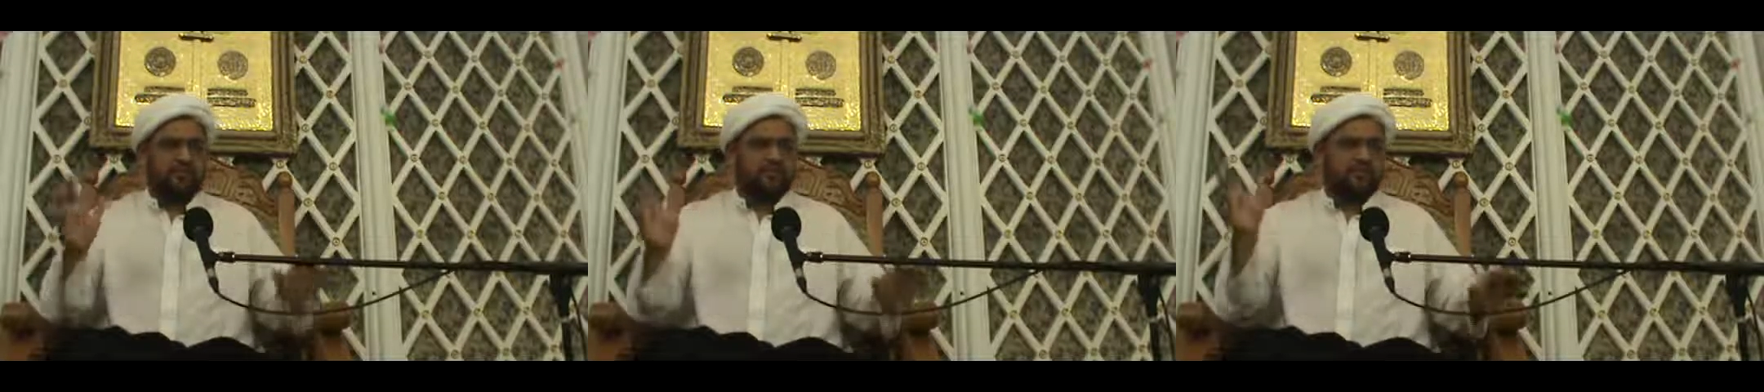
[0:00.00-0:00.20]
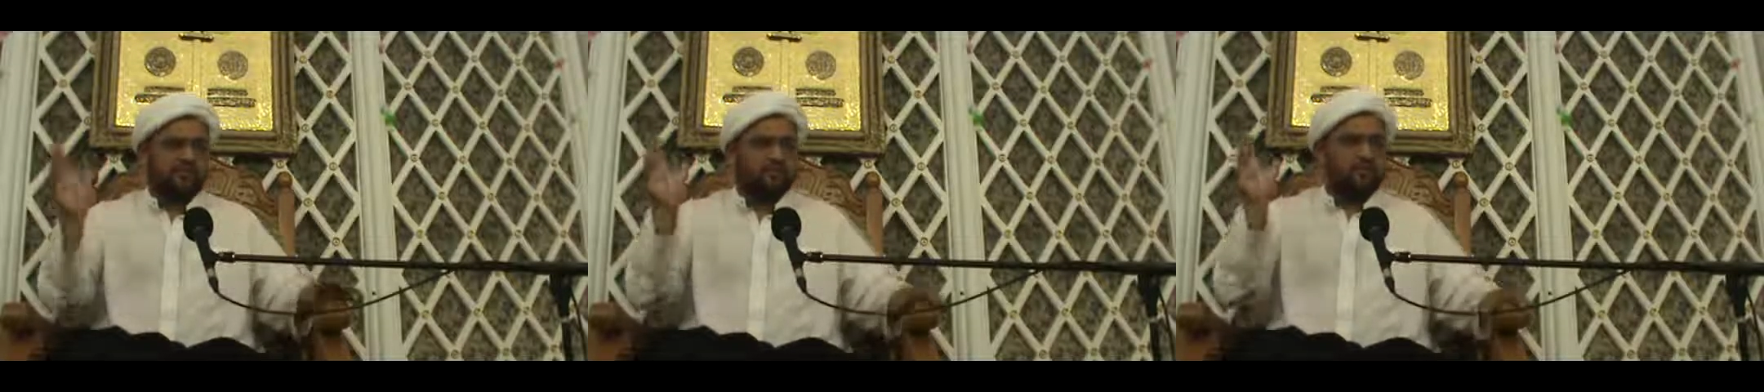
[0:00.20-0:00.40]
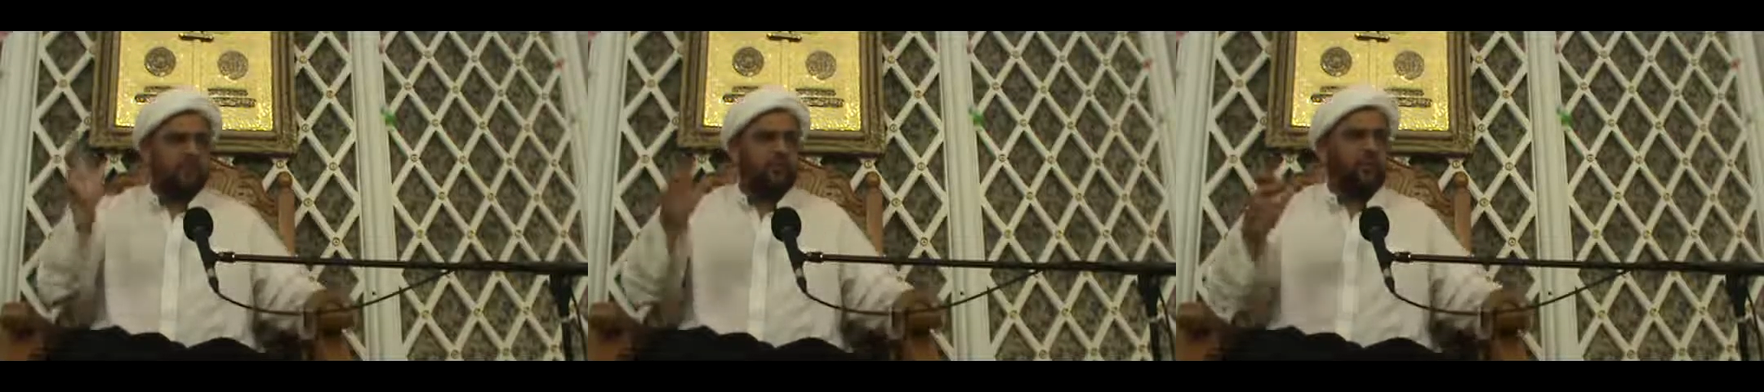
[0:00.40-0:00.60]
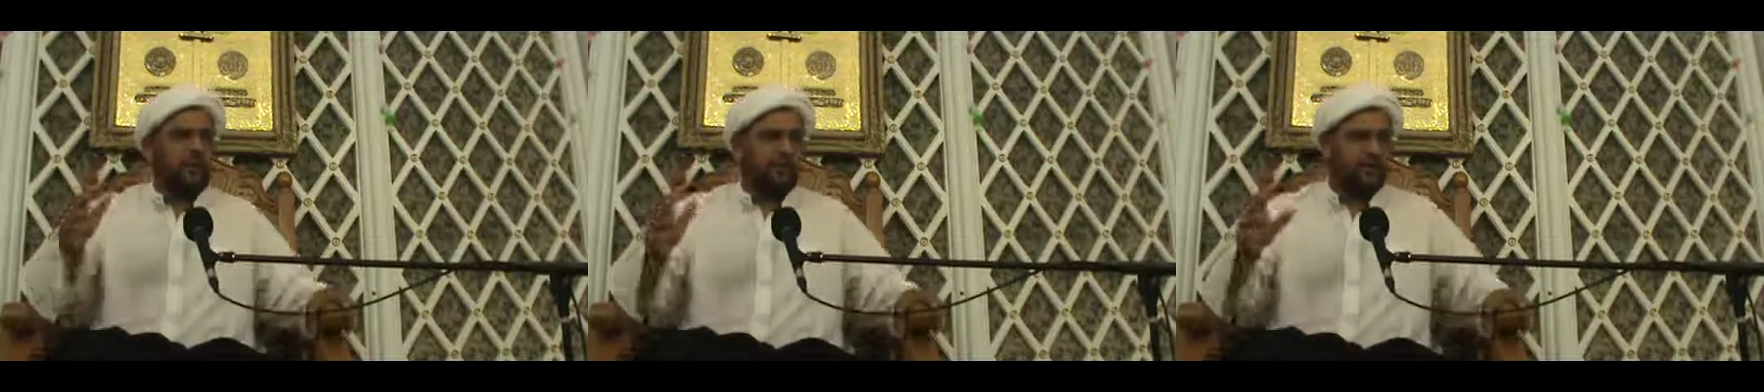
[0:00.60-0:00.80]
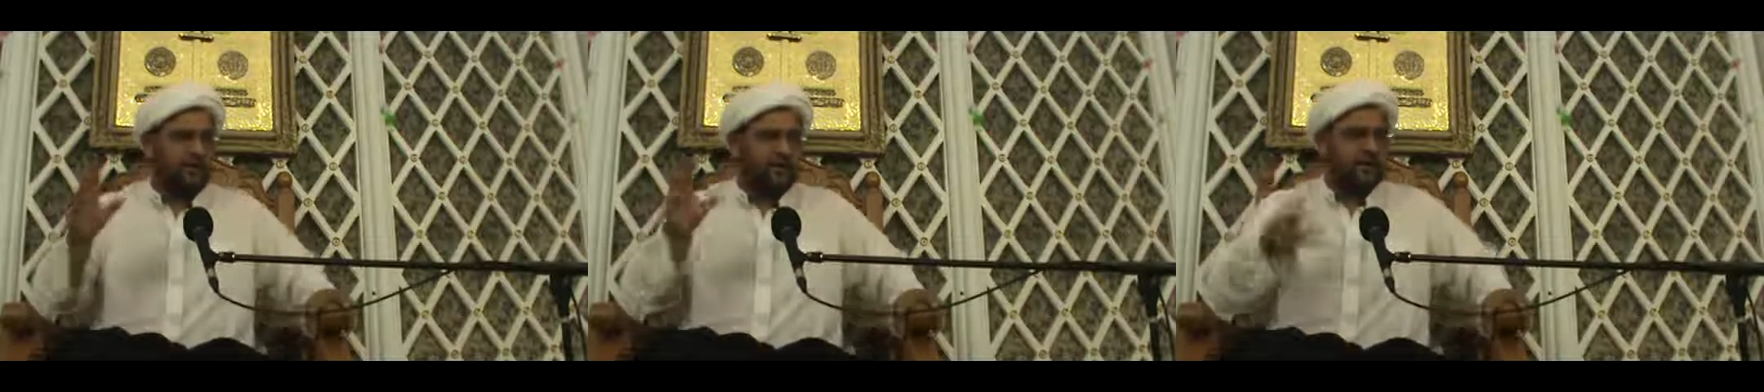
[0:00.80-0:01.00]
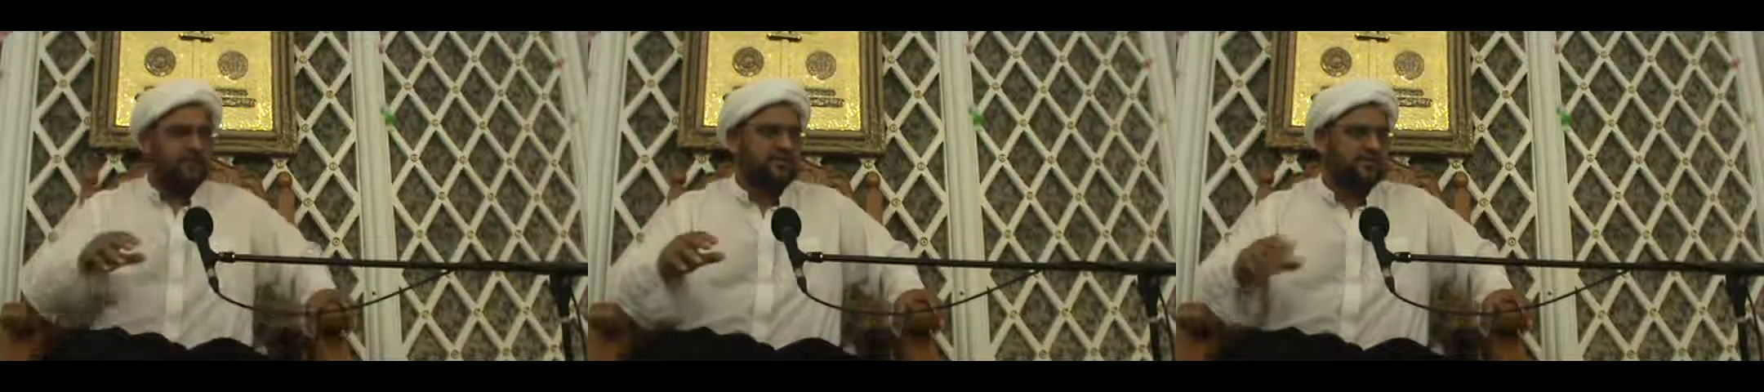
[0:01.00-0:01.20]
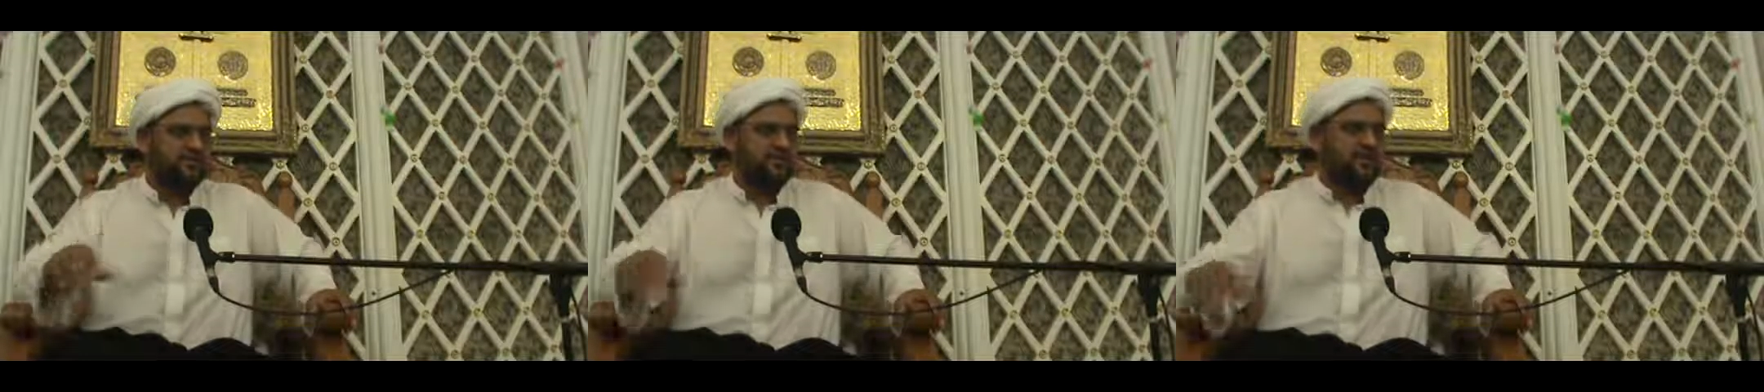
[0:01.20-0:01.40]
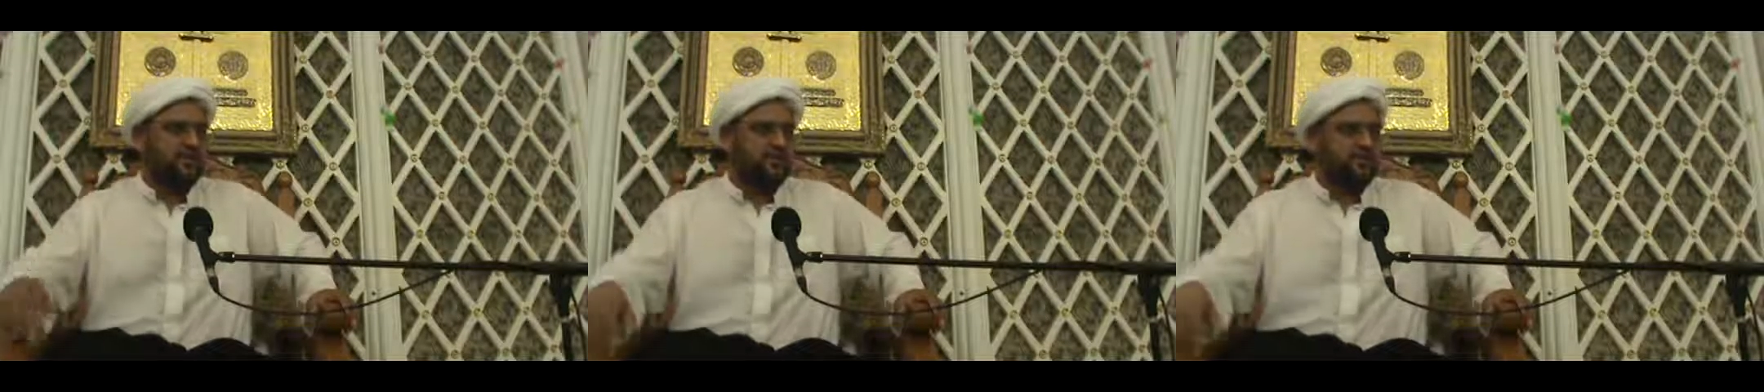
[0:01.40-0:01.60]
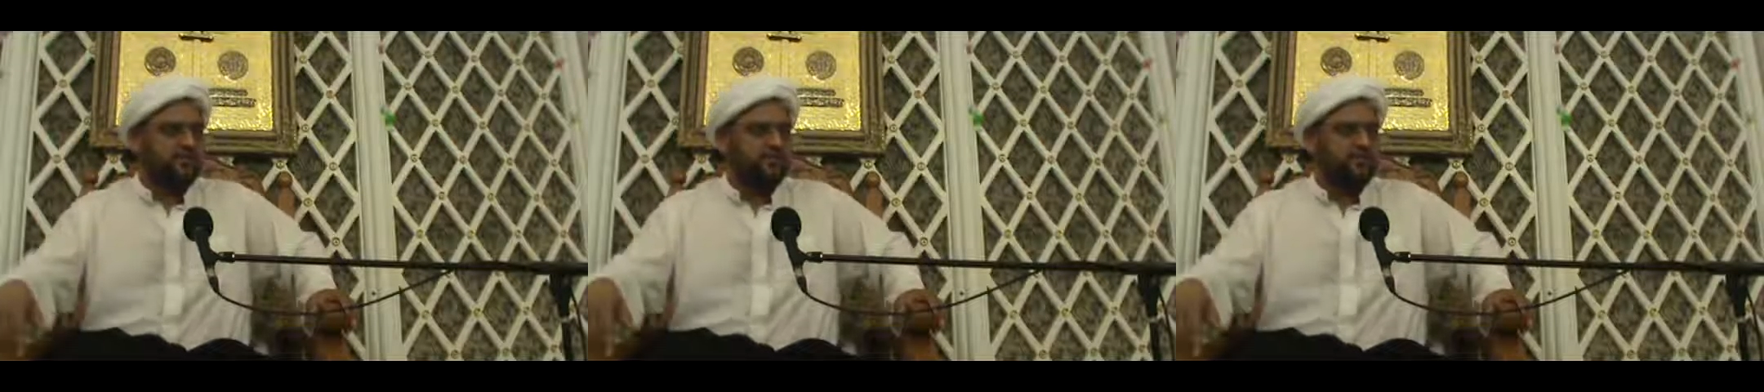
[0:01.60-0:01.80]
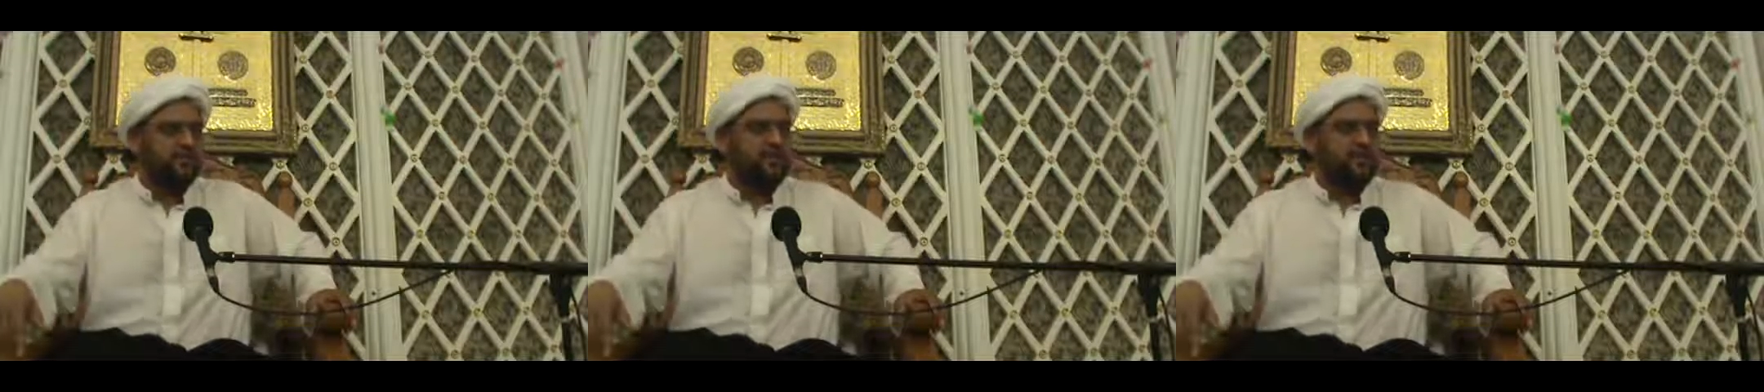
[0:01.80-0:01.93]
just to go back in history